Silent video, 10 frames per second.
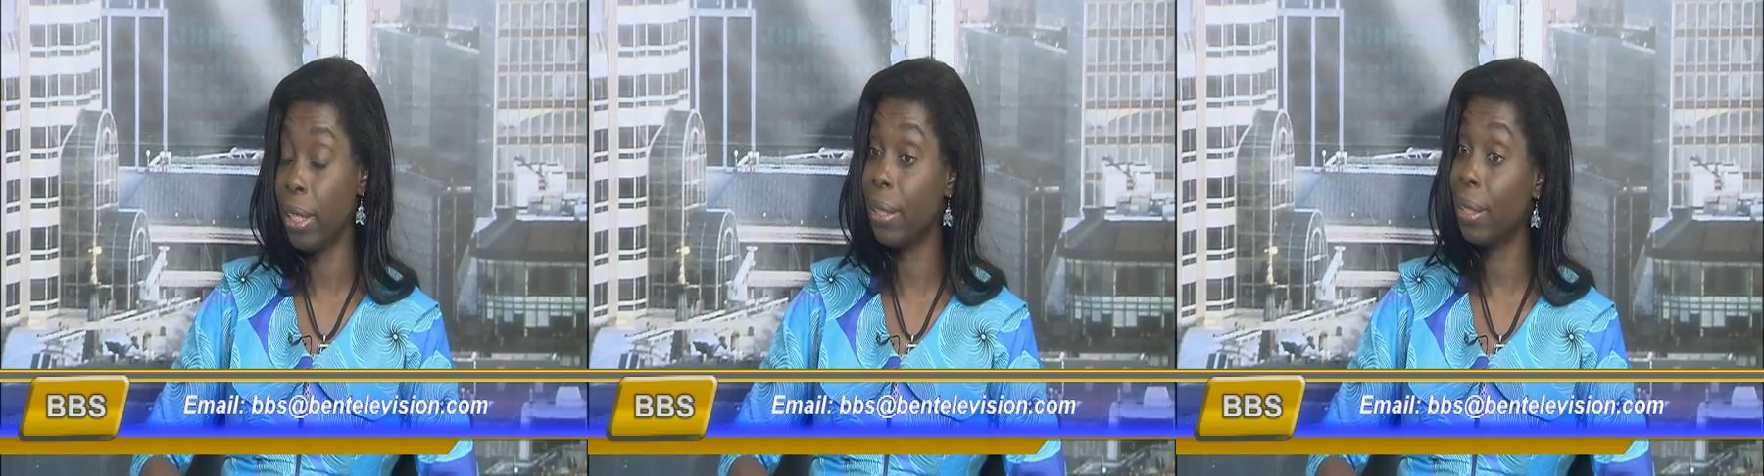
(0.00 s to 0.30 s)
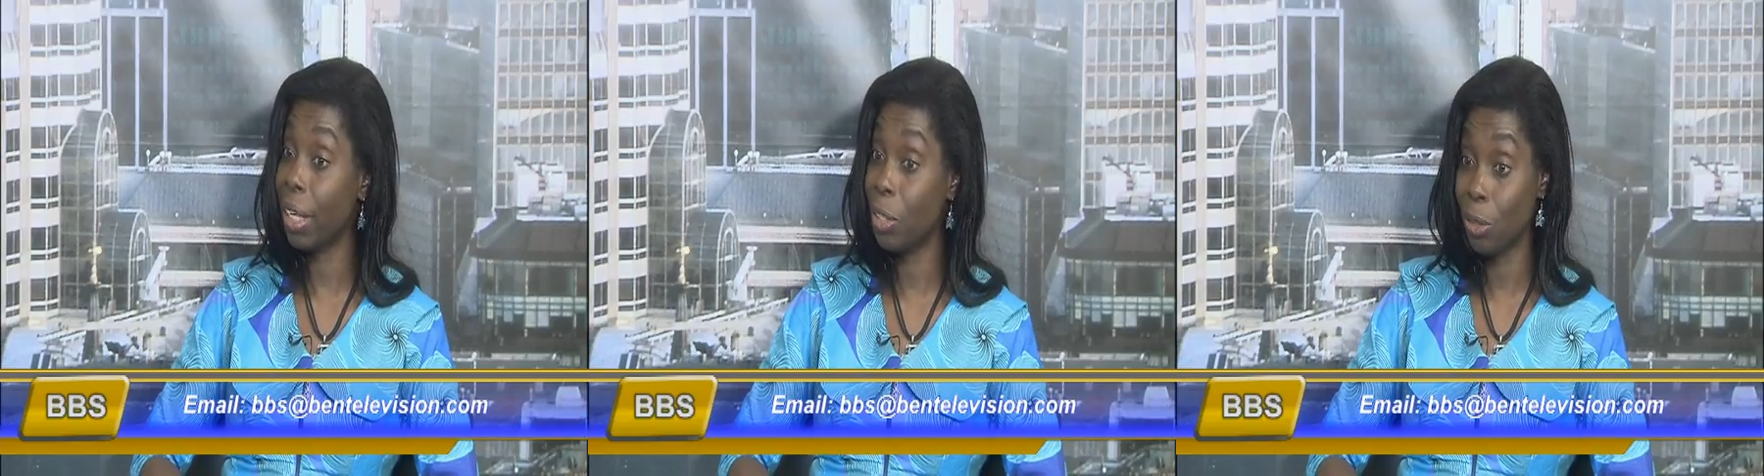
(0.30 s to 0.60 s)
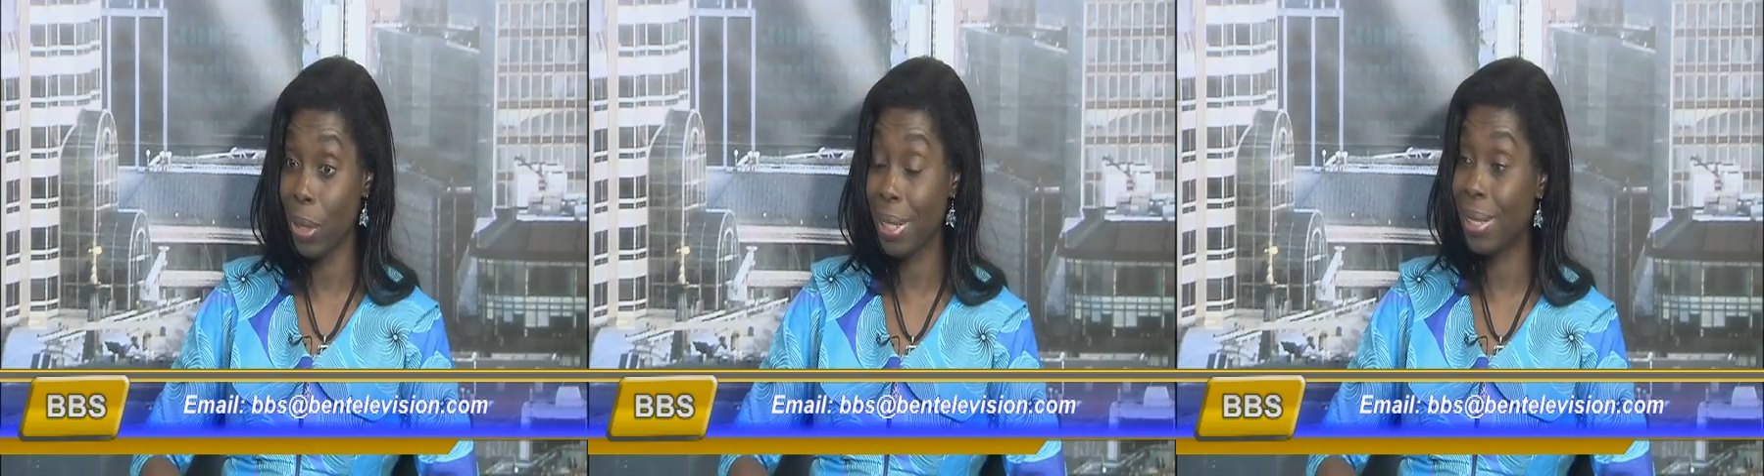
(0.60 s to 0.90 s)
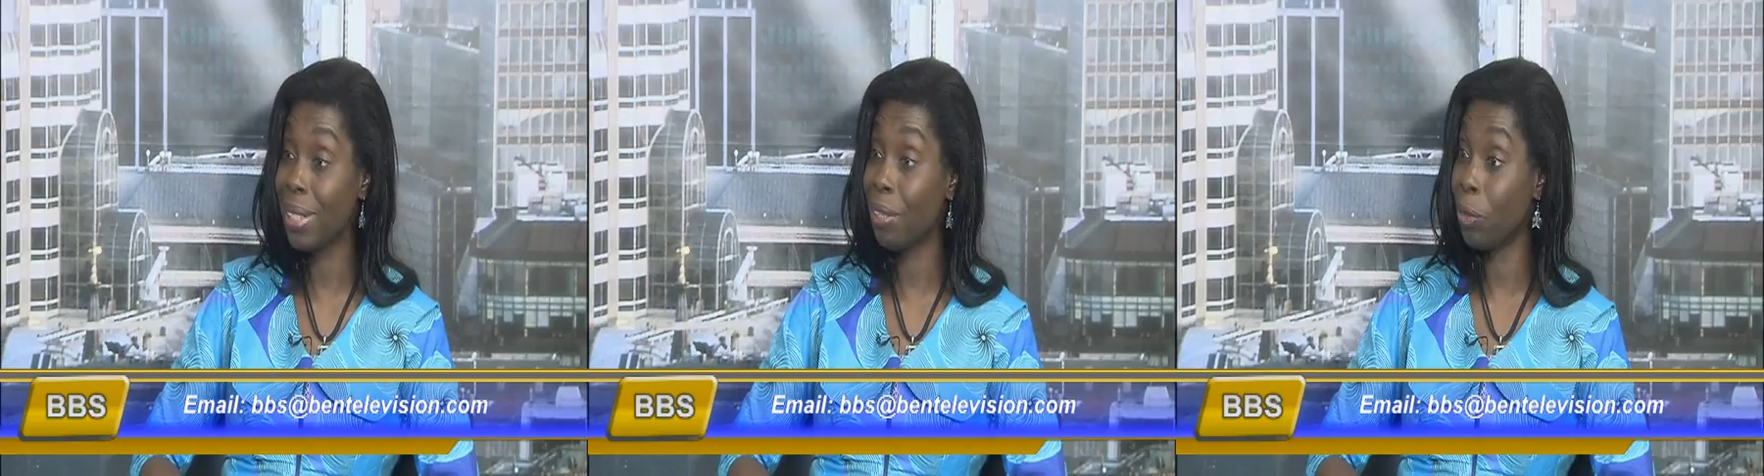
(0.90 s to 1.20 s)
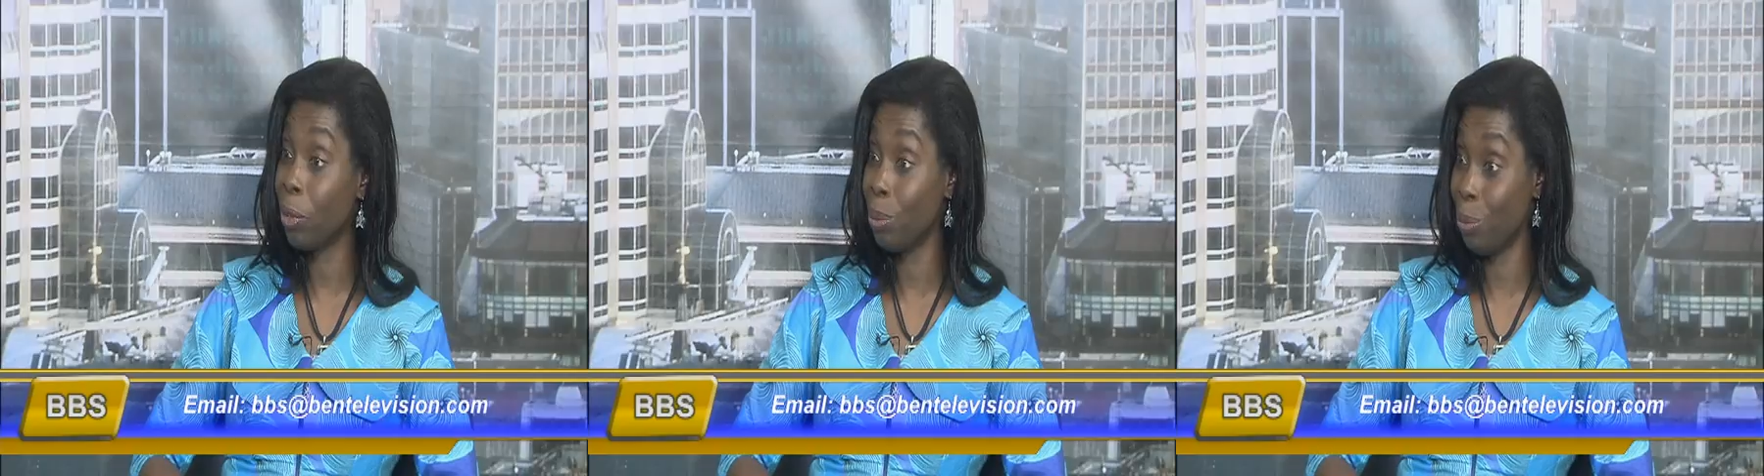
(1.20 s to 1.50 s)
In Nigeria, it's in
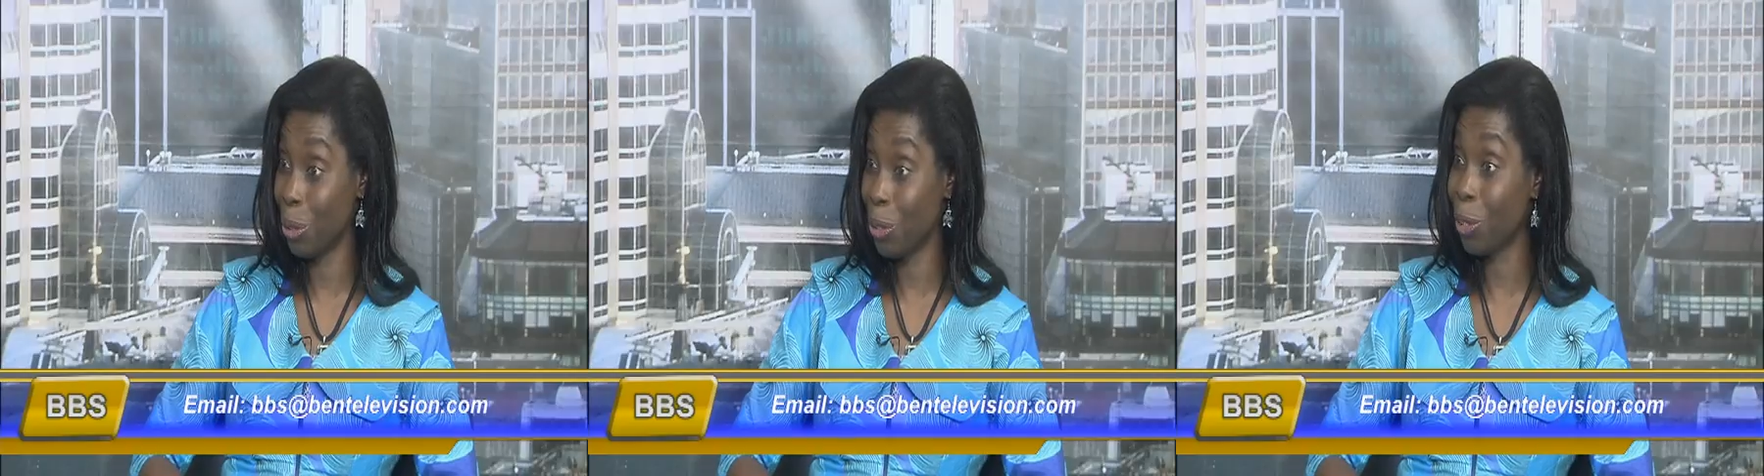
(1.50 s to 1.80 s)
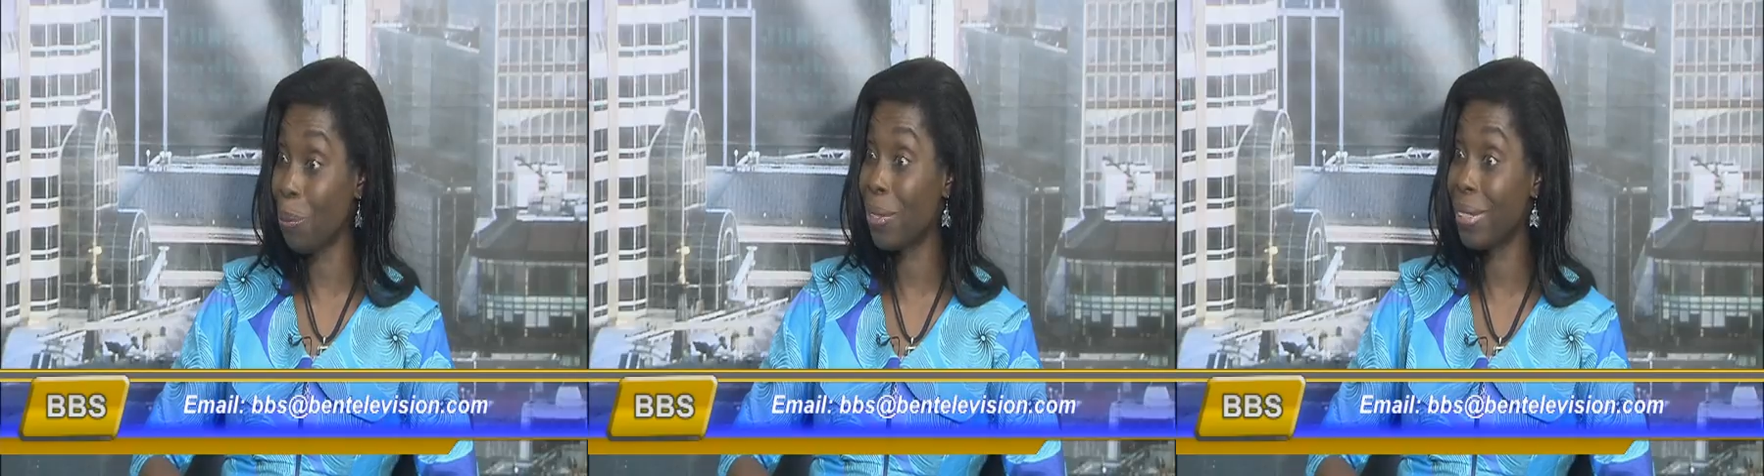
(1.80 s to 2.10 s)
several bookshops.